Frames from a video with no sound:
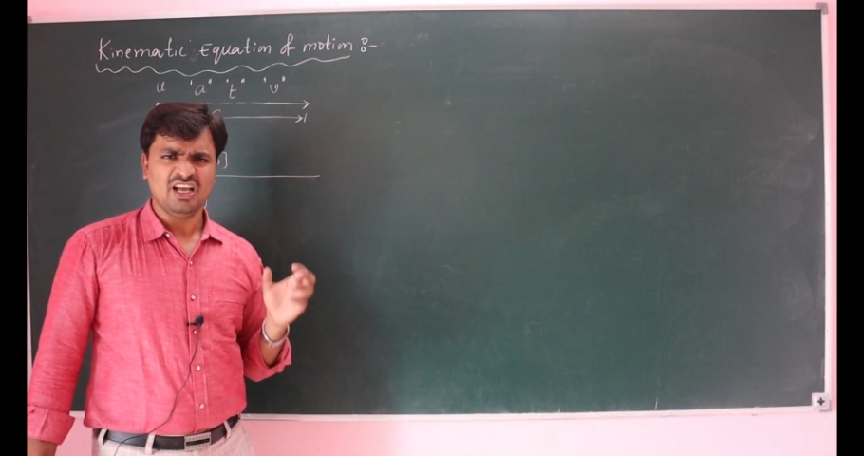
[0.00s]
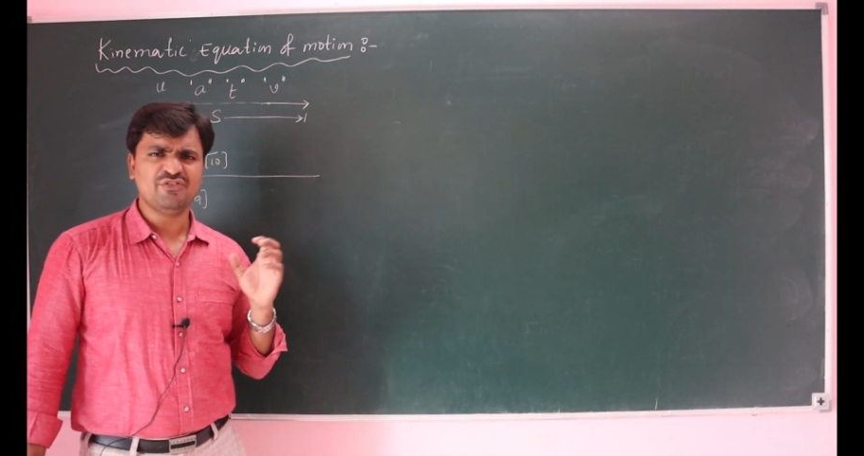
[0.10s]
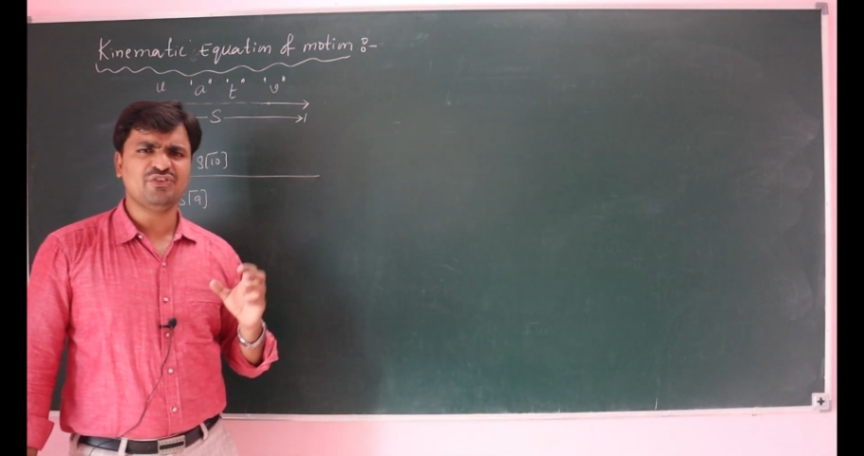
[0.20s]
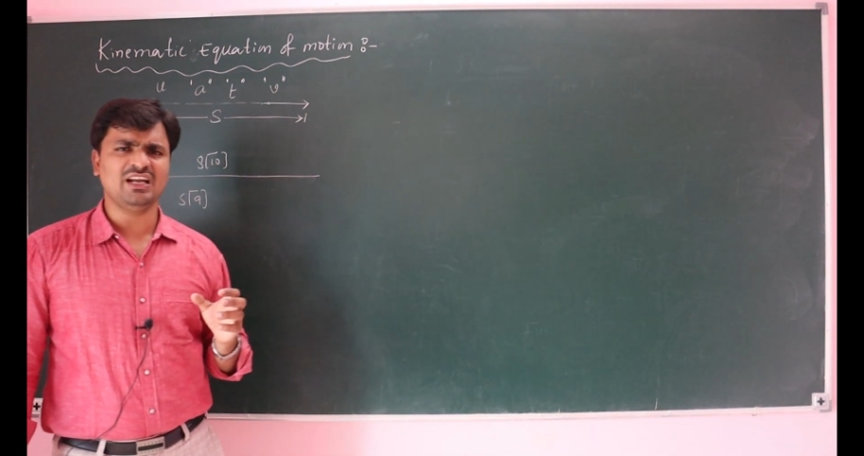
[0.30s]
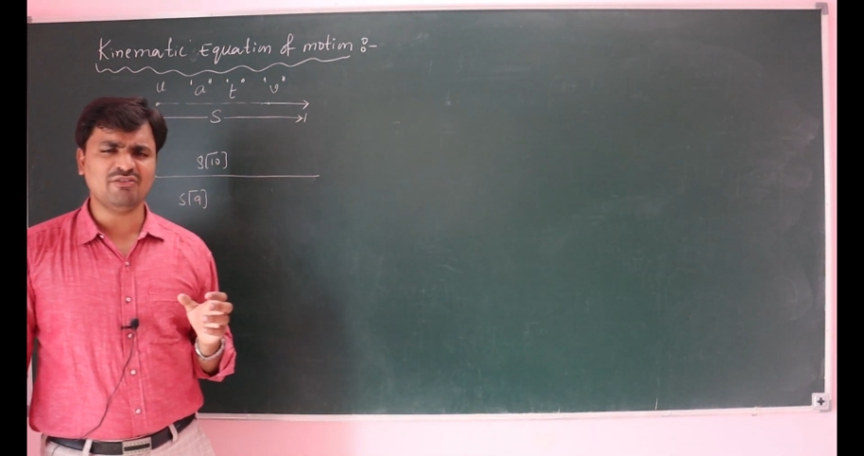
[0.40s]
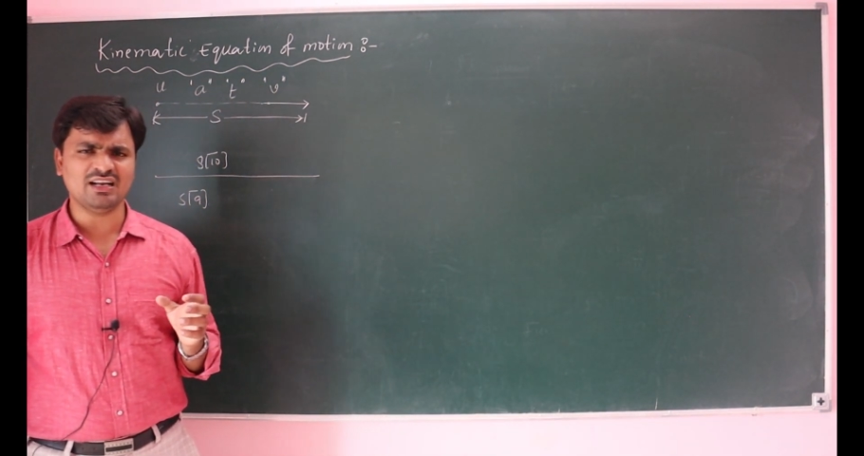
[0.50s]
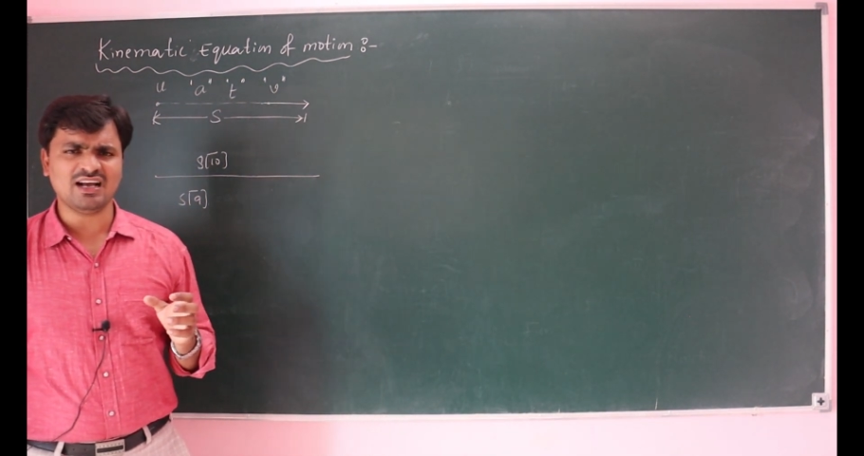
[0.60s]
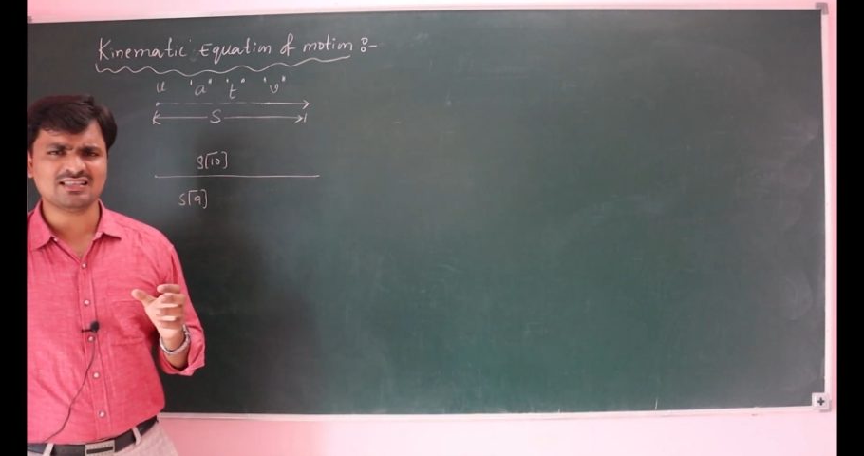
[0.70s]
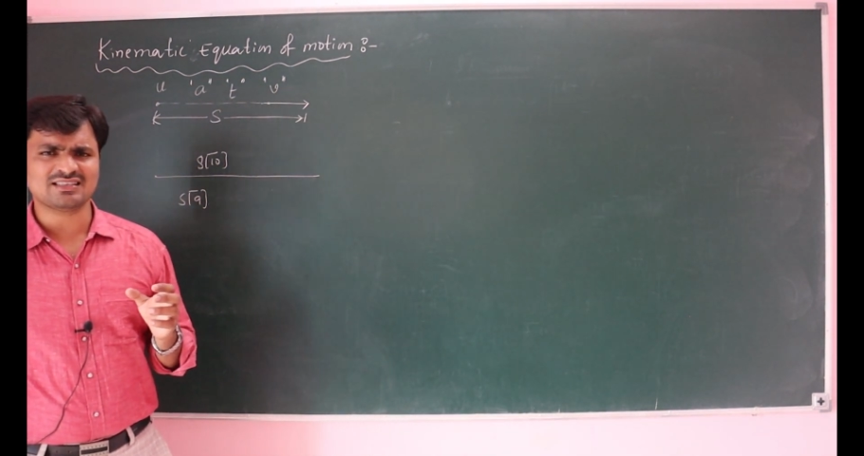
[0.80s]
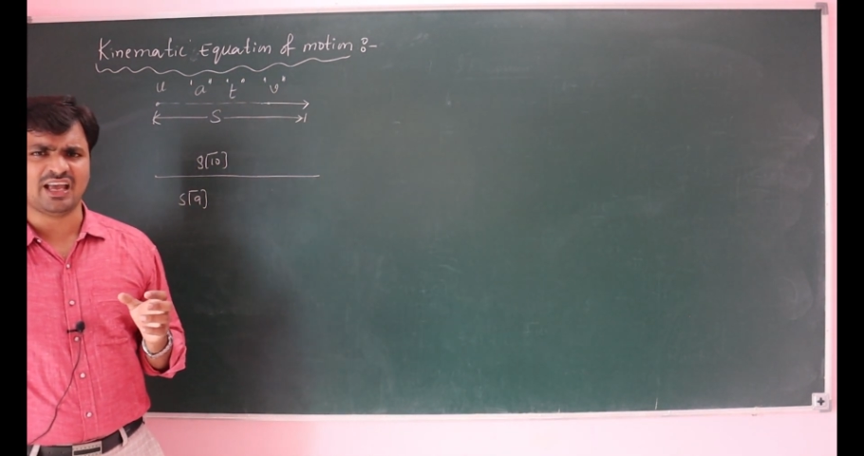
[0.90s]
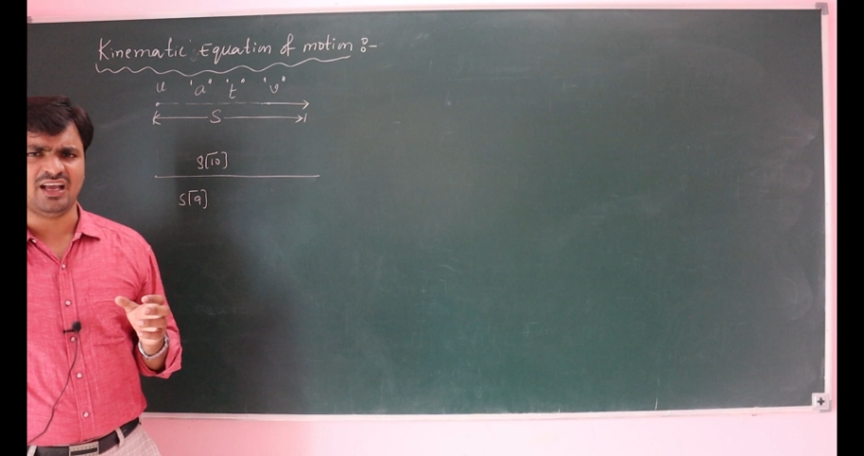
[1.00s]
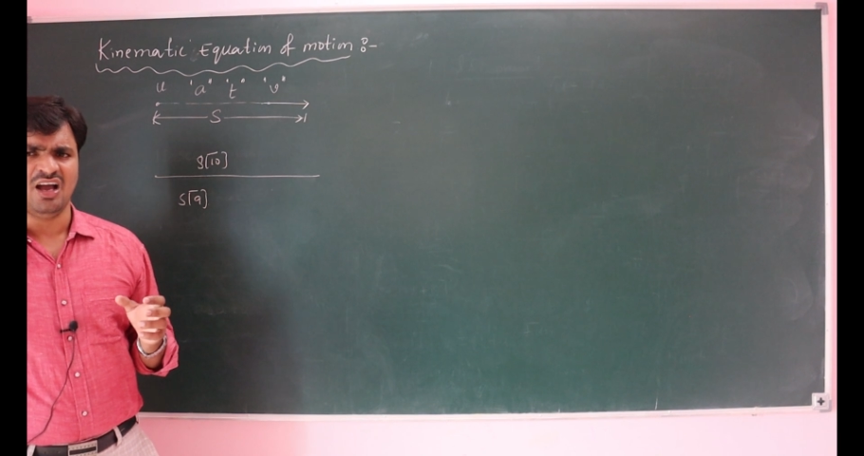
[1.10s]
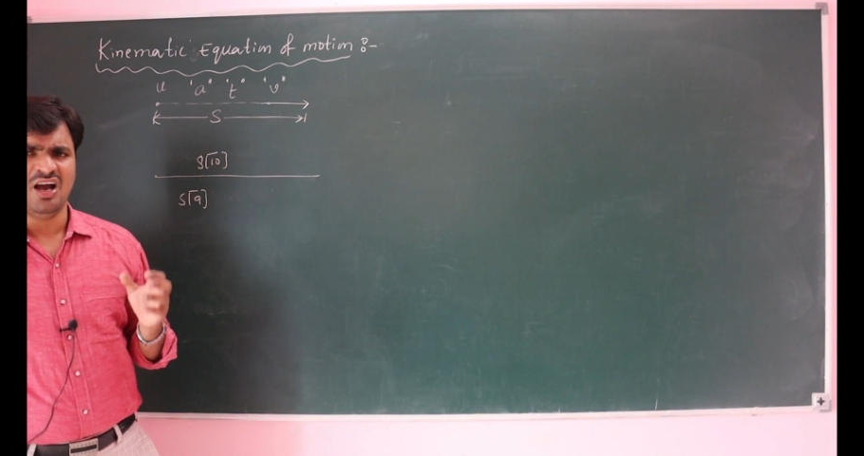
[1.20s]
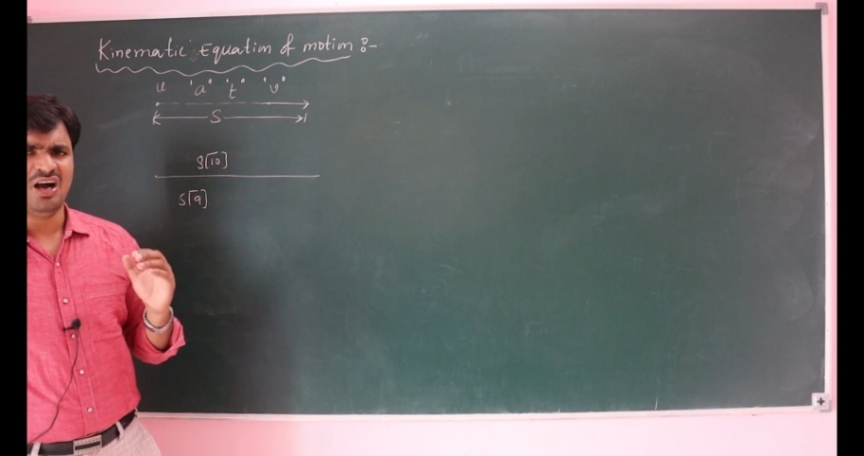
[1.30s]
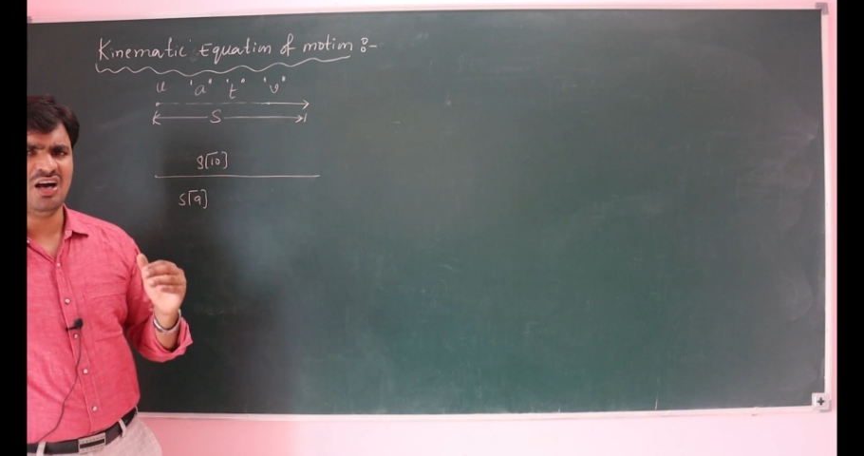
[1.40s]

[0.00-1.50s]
If anybody asking